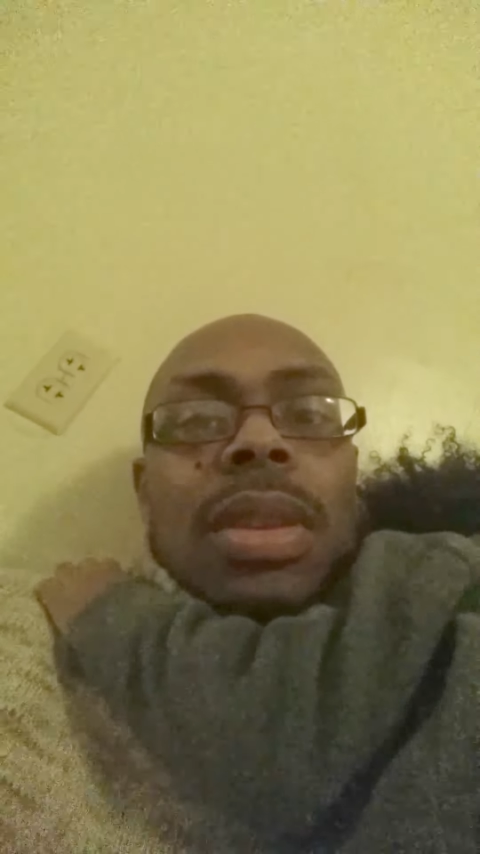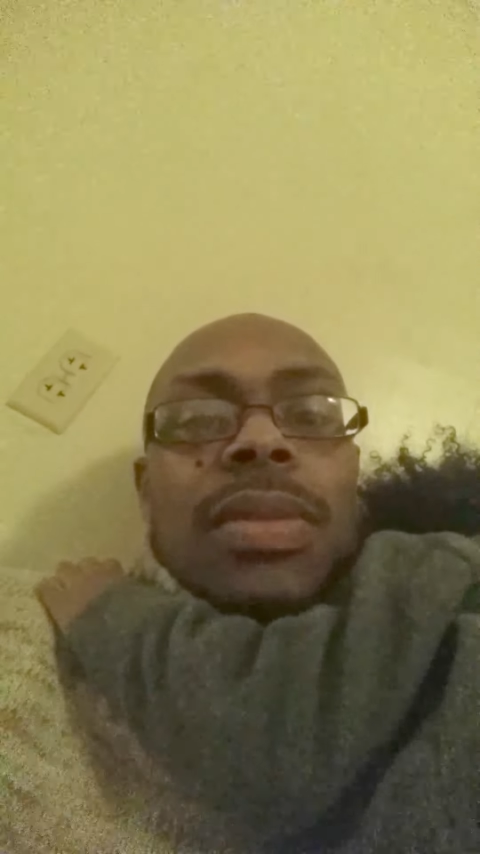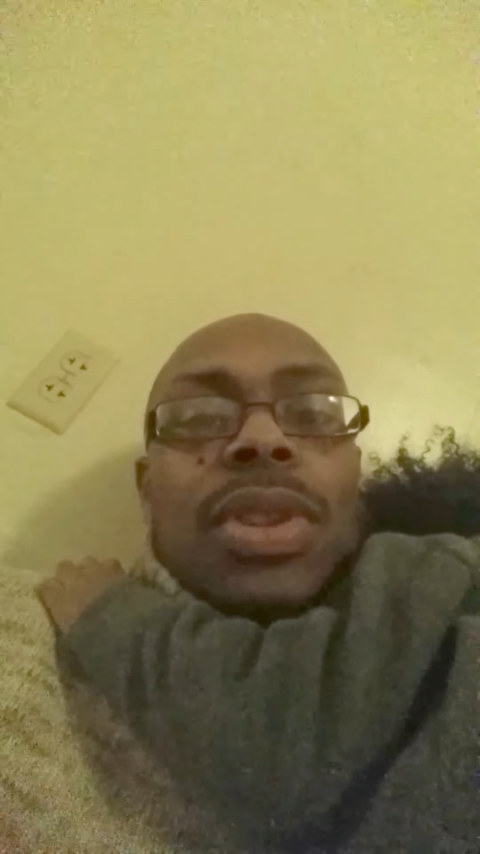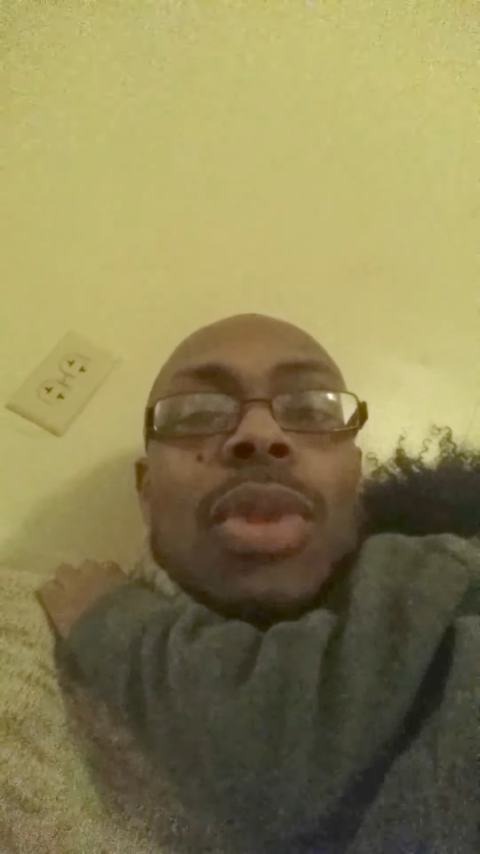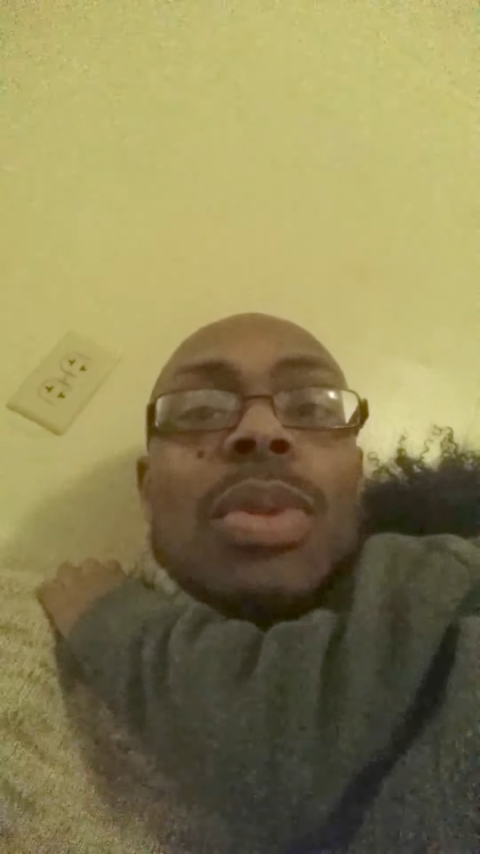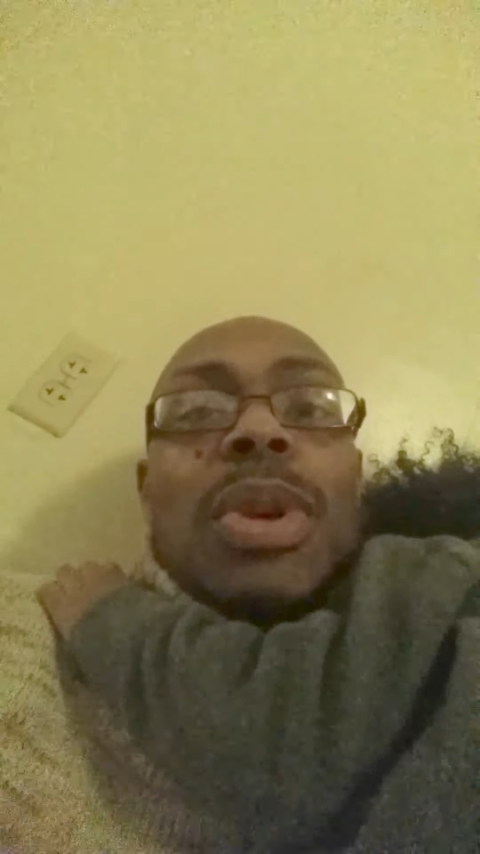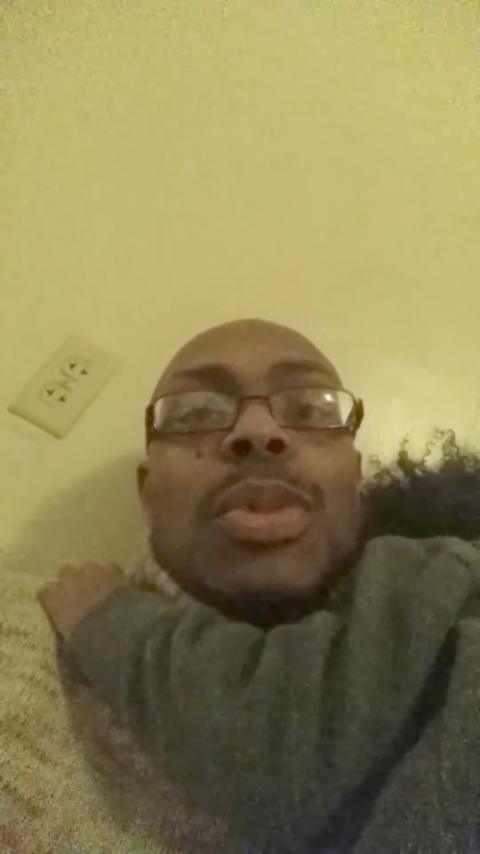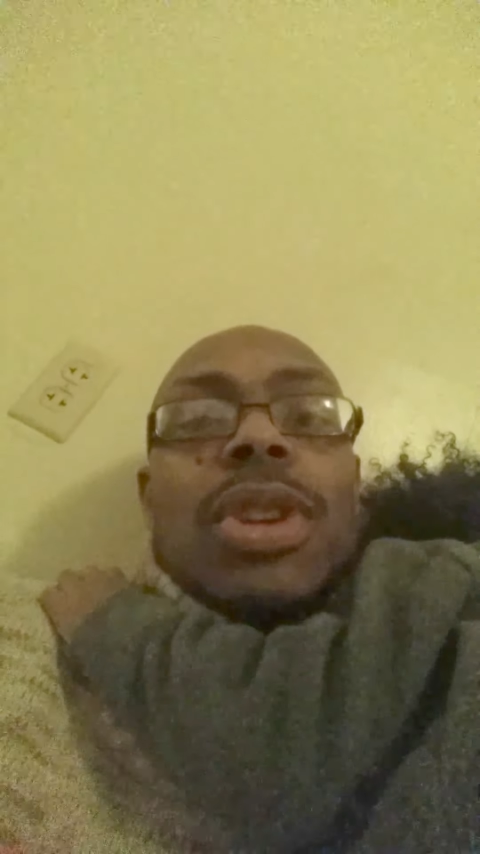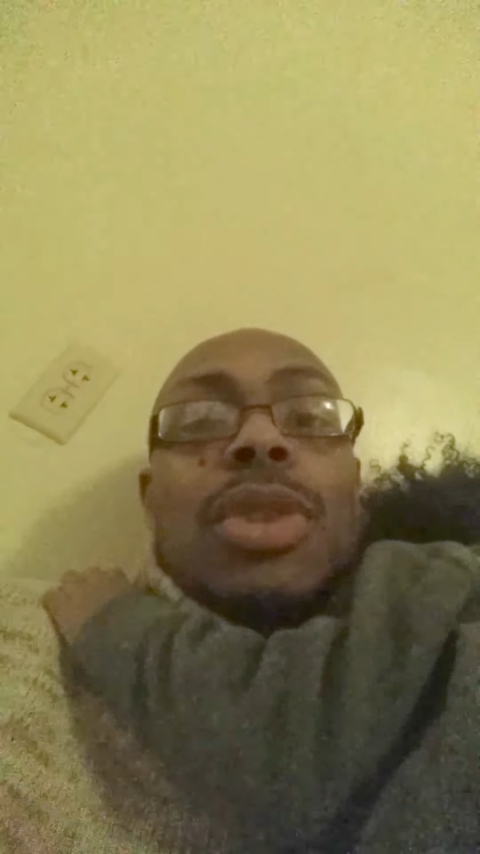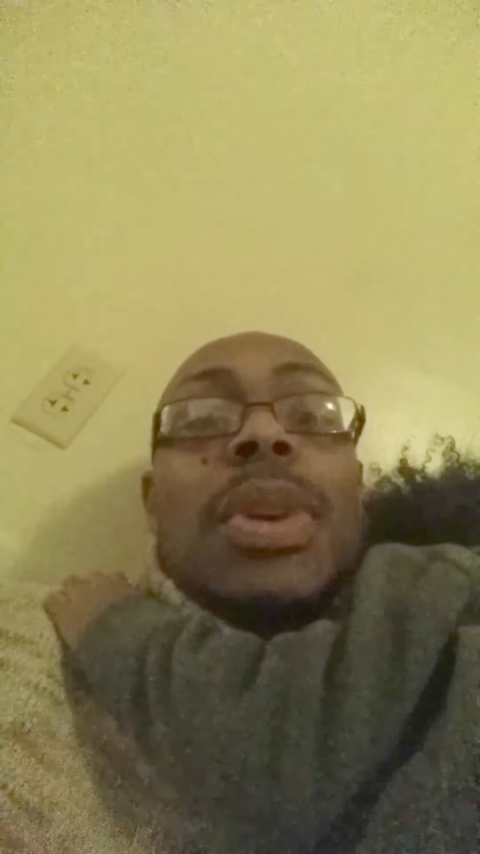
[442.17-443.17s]
If you don't
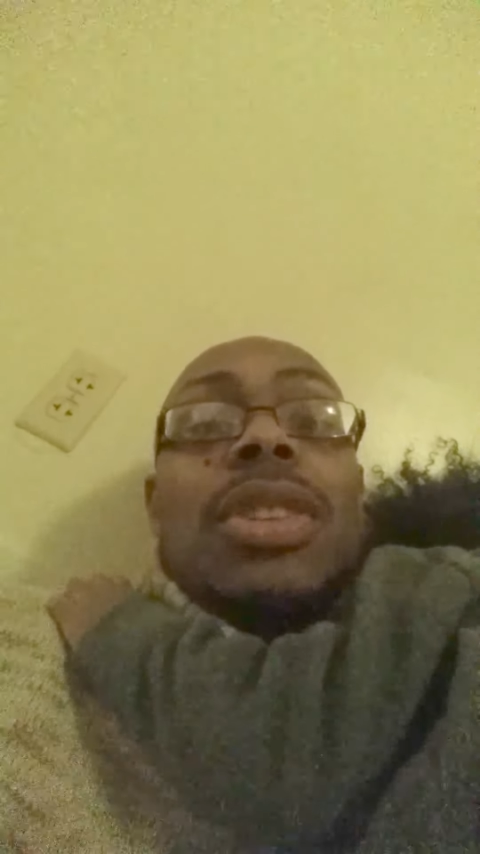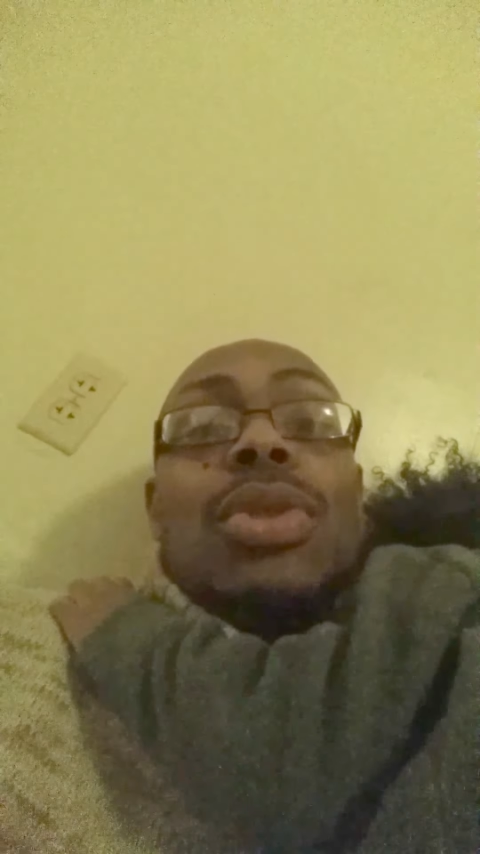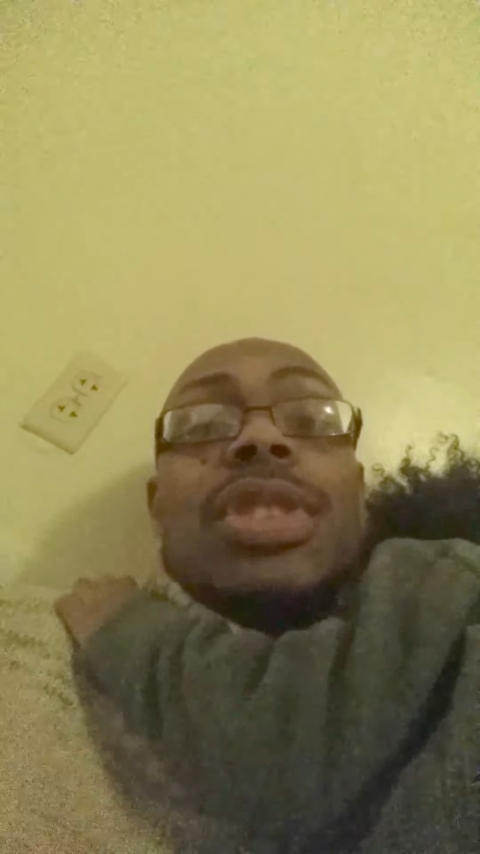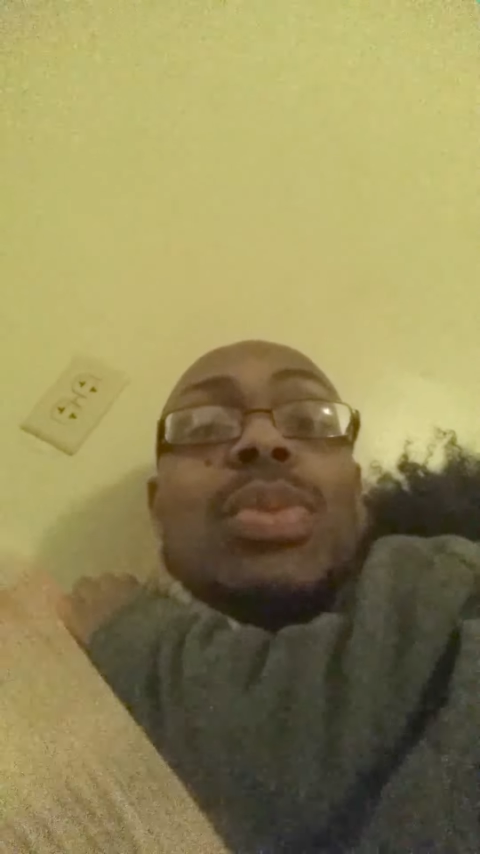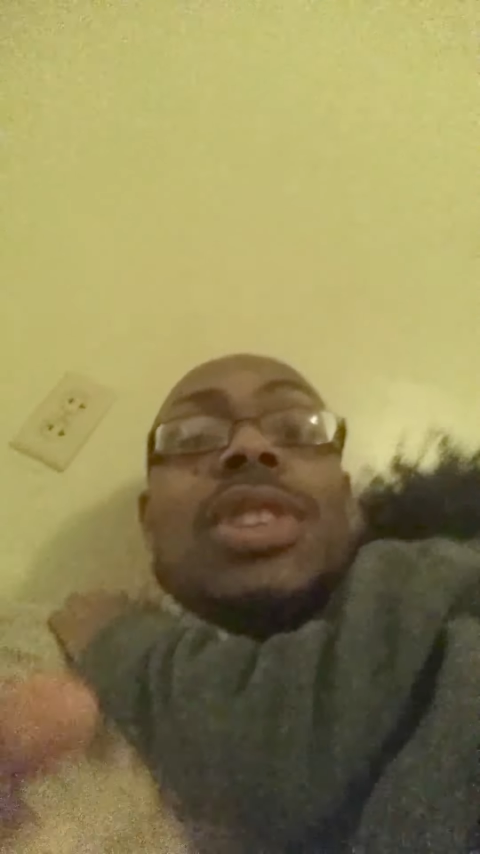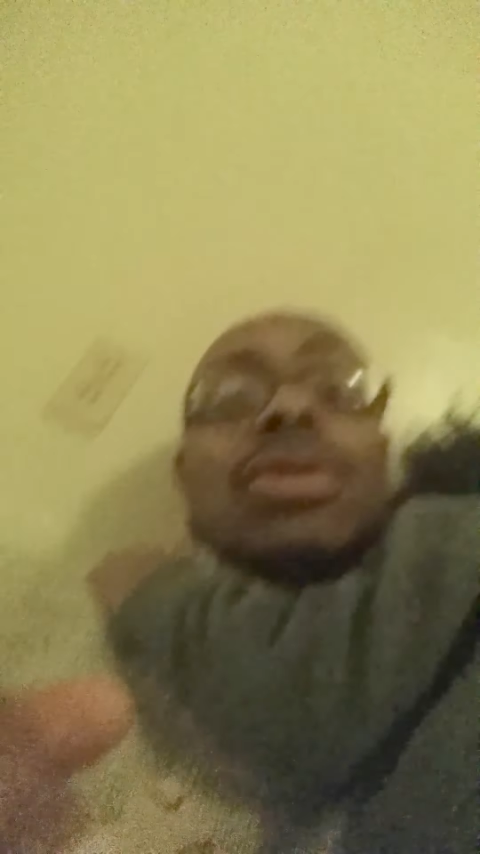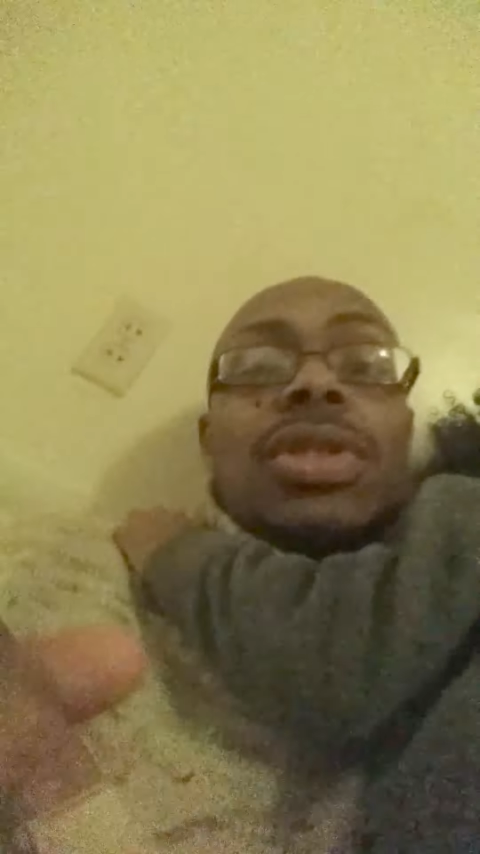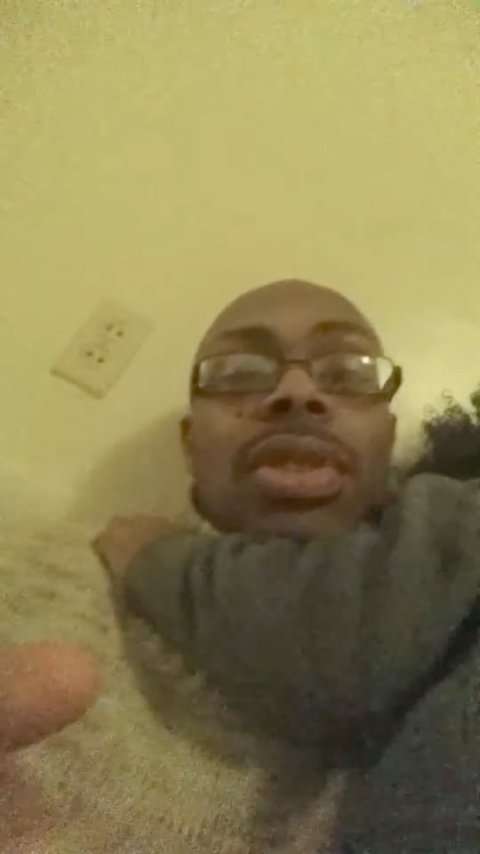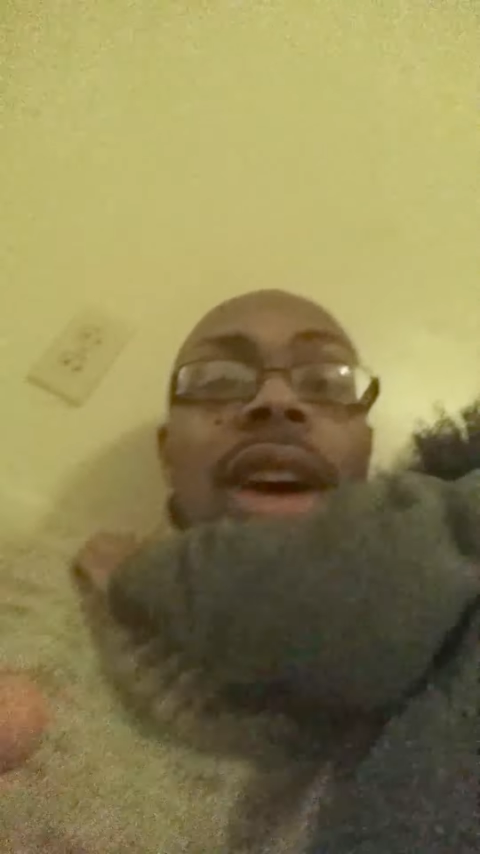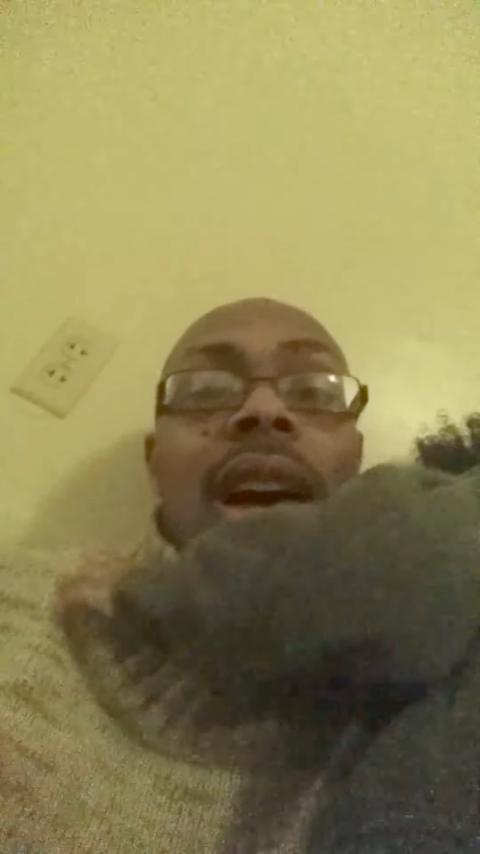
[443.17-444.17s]
remember it, you better do some
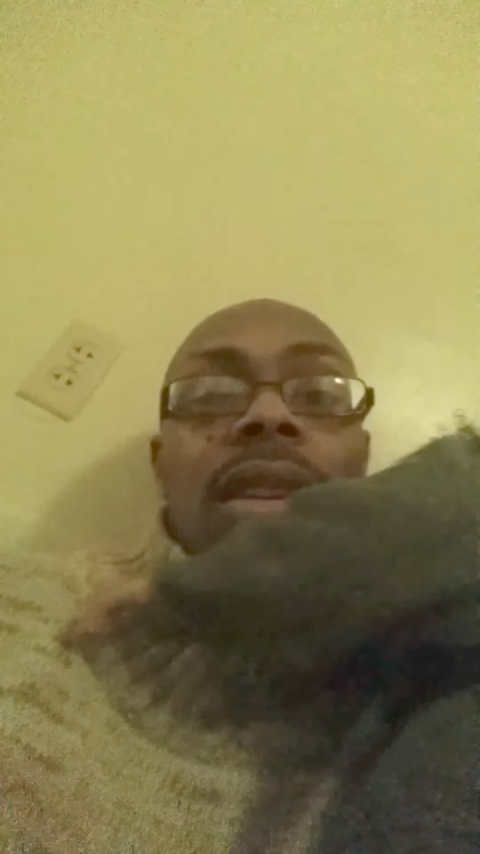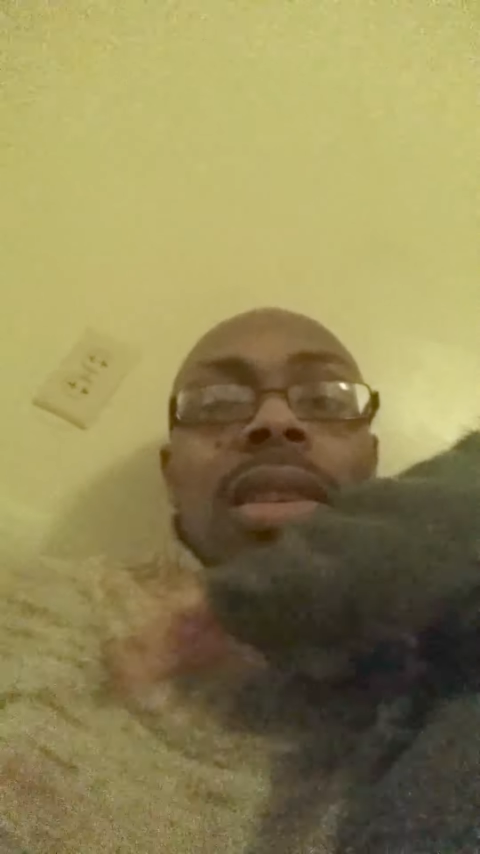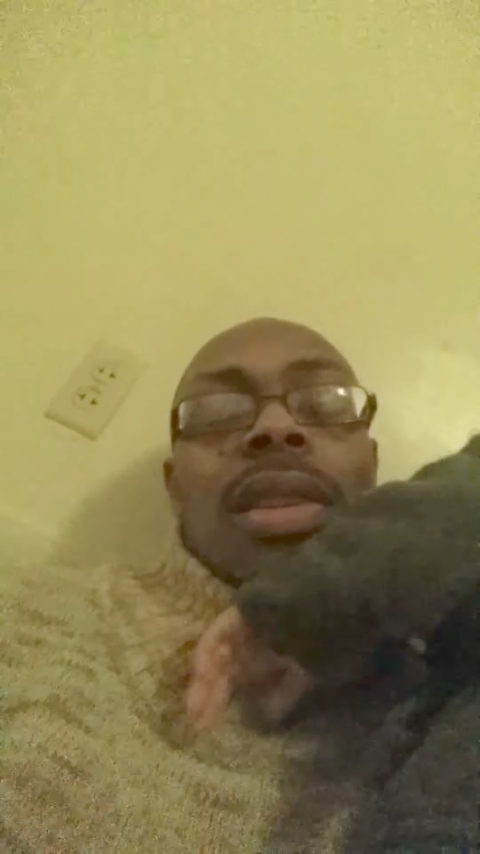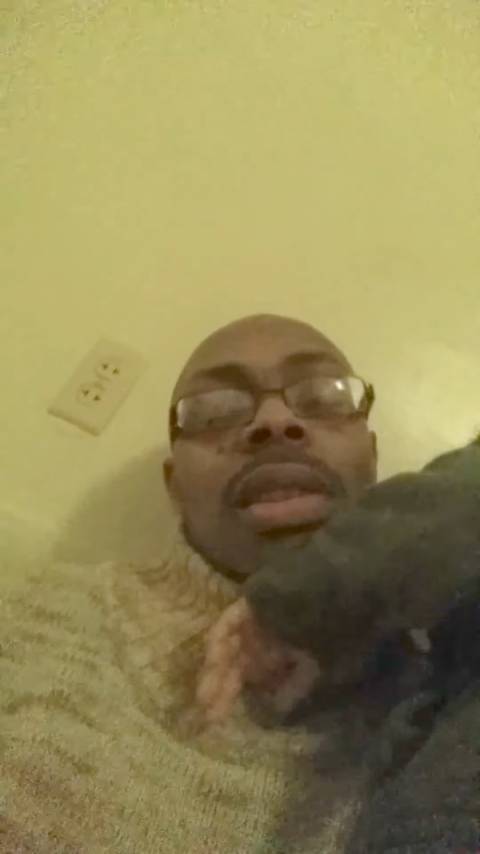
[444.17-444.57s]
research on that.